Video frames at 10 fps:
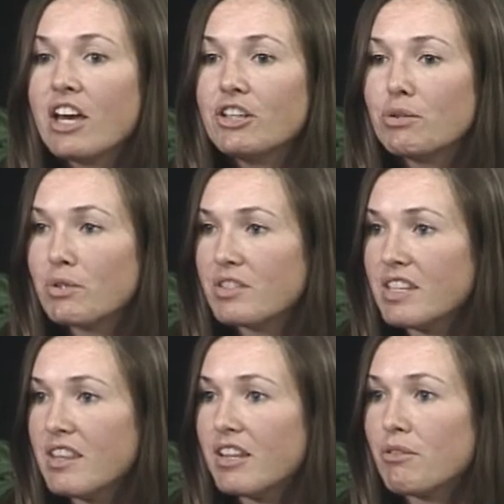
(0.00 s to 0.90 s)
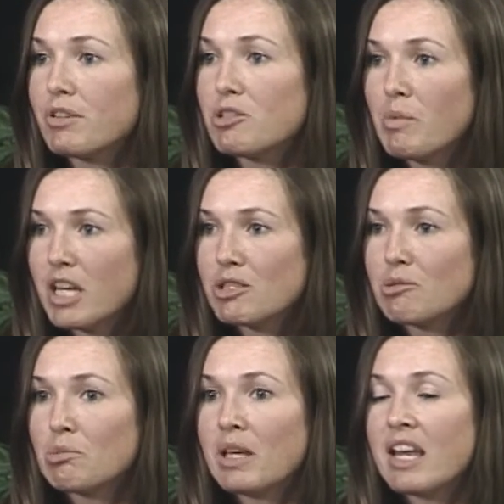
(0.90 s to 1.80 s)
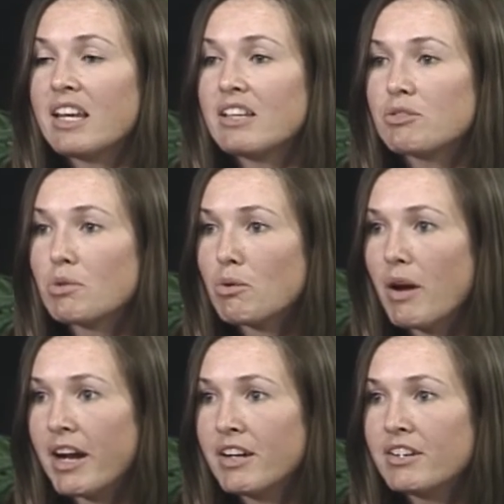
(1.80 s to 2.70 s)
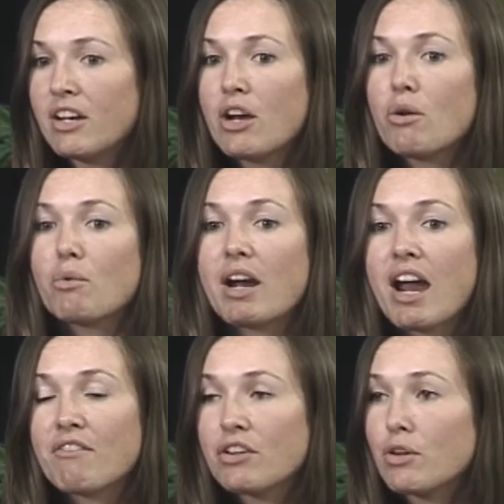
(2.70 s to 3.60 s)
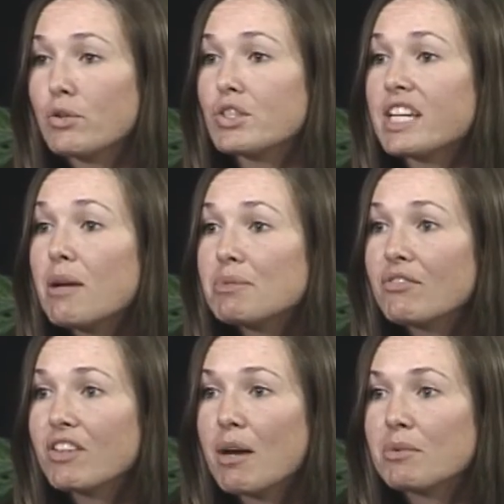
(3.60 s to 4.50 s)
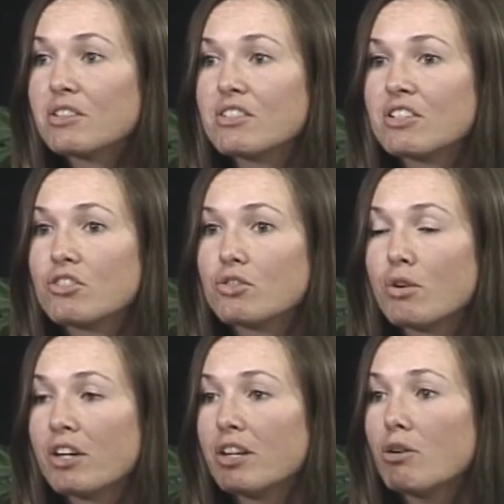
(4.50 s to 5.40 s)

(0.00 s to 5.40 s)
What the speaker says: you will see that a risk management plan is required wherever those types of chemicals are stored in